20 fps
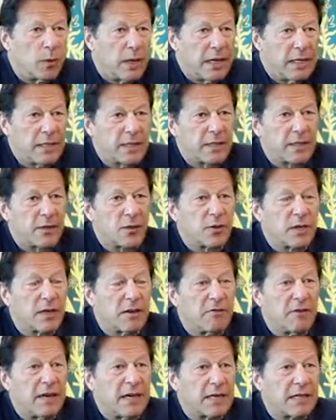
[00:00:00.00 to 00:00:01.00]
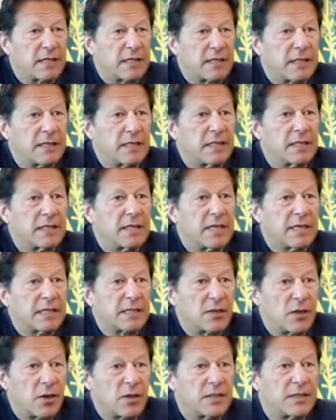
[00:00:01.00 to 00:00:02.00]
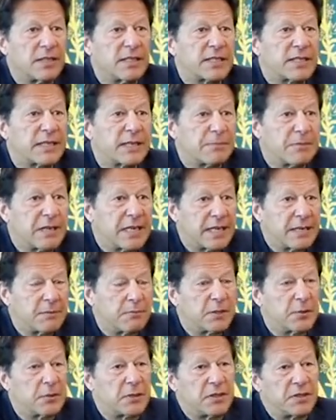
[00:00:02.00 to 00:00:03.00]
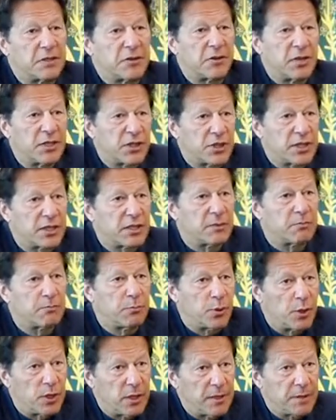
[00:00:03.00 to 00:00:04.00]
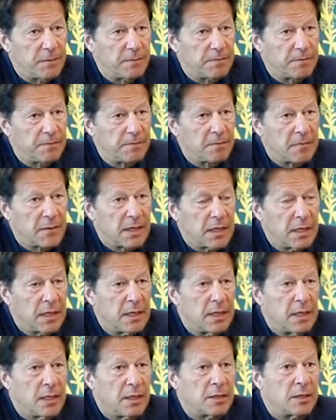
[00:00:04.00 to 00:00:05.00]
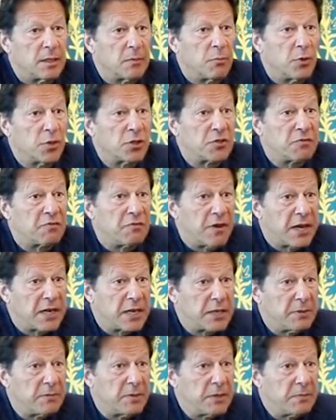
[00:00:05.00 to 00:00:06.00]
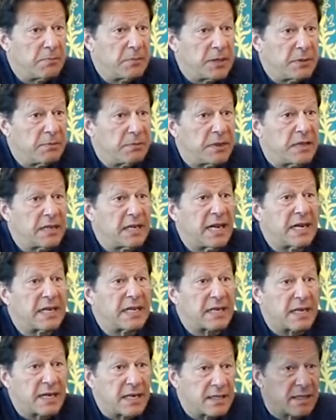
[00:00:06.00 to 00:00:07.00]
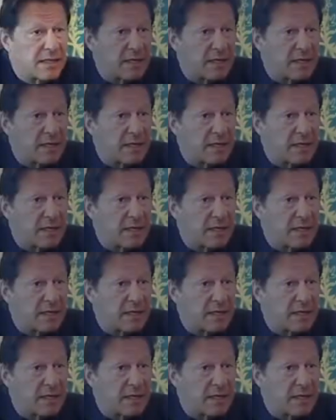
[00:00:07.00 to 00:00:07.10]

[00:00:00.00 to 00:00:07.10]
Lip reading: While the coronavirus does not discriminate between the rich and the poor, the most vulnerable people and